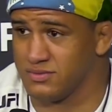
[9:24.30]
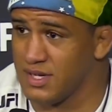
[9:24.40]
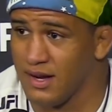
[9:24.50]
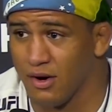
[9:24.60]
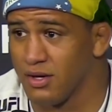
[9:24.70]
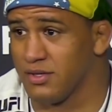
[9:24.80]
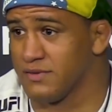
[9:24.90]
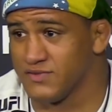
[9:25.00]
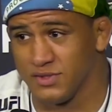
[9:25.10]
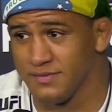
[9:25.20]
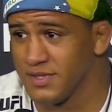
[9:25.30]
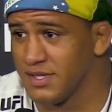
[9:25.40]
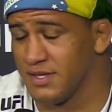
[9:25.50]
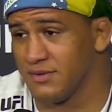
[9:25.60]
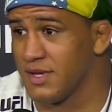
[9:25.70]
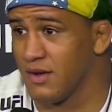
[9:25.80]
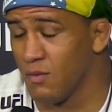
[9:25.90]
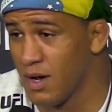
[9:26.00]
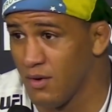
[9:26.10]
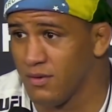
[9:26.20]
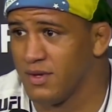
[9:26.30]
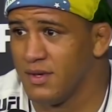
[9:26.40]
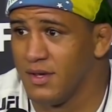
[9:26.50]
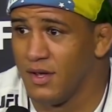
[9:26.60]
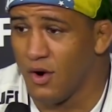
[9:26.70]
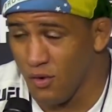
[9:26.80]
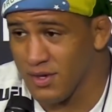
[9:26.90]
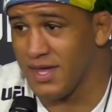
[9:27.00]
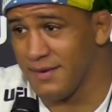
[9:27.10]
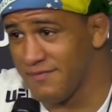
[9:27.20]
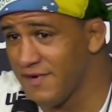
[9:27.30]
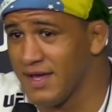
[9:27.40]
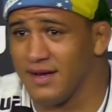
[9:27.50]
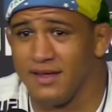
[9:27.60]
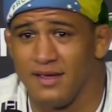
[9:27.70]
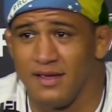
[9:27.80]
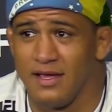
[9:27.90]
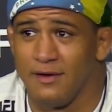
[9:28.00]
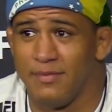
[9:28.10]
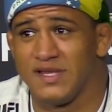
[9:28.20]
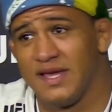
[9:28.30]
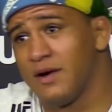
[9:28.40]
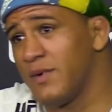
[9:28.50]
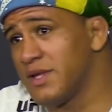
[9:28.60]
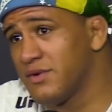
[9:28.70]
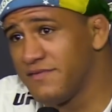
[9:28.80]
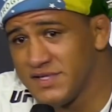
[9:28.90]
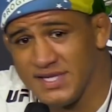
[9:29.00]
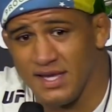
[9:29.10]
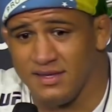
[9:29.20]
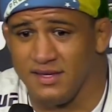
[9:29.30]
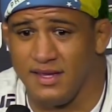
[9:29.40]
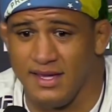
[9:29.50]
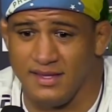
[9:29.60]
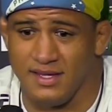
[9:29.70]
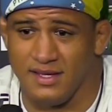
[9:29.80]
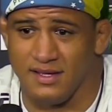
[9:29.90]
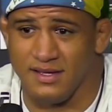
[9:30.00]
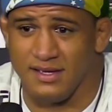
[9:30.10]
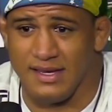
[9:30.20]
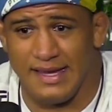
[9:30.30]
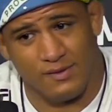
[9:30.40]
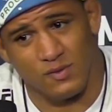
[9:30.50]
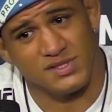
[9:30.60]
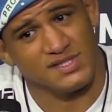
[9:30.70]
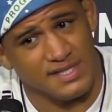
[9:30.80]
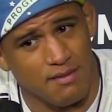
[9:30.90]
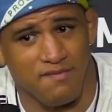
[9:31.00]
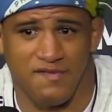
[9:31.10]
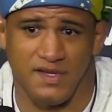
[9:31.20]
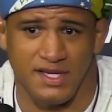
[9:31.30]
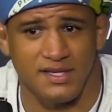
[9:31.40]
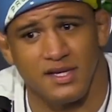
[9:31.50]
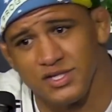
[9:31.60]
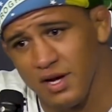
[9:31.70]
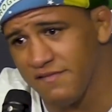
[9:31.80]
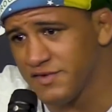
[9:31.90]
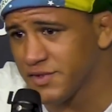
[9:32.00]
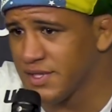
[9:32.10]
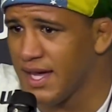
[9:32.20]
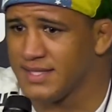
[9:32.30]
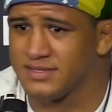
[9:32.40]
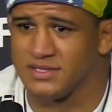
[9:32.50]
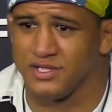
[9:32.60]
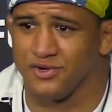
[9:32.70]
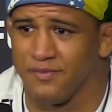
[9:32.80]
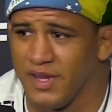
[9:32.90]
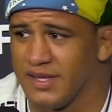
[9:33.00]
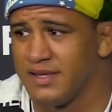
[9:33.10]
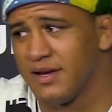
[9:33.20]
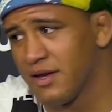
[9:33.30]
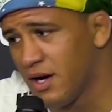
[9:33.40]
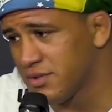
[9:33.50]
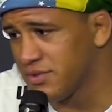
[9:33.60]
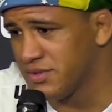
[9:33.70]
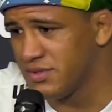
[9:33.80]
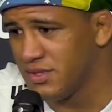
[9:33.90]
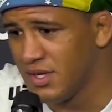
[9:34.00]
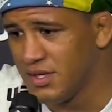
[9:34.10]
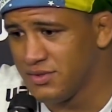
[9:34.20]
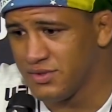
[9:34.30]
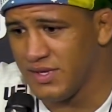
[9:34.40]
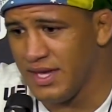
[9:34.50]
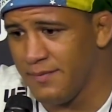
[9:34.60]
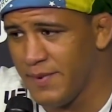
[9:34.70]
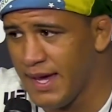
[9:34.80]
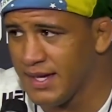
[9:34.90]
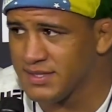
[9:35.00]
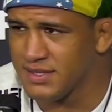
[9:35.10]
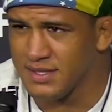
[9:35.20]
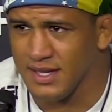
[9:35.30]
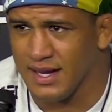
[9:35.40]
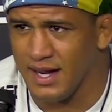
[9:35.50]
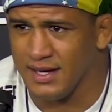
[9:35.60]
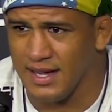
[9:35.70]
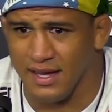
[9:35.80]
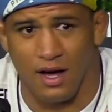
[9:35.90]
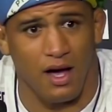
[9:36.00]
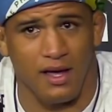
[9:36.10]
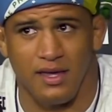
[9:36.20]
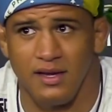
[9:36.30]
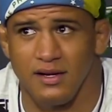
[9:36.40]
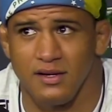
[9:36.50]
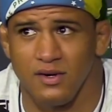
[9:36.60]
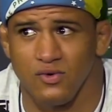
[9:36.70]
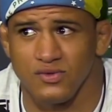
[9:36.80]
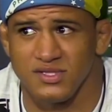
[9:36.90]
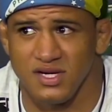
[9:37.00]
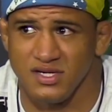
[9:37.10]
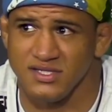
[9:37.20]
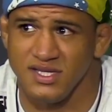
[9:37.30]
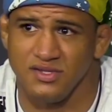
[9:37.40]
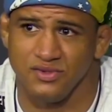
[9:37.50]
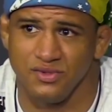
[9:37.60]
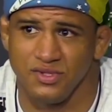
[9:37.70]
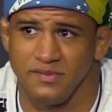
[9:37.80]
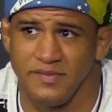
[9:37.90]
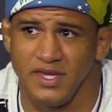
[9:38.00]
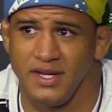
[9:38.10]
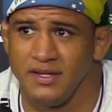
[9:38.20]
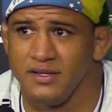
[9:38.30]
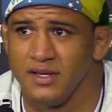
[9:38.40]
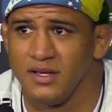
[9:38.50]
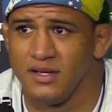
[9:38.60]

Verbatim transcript: I got nervous on the beginning. I was like, wow, okay, I'm fighting. But then I went to Vicente and uh, and was the same feeling. And then I started visualizing a little bit. And then I got to the to the apex and I kind of I got here on Thursday to do the media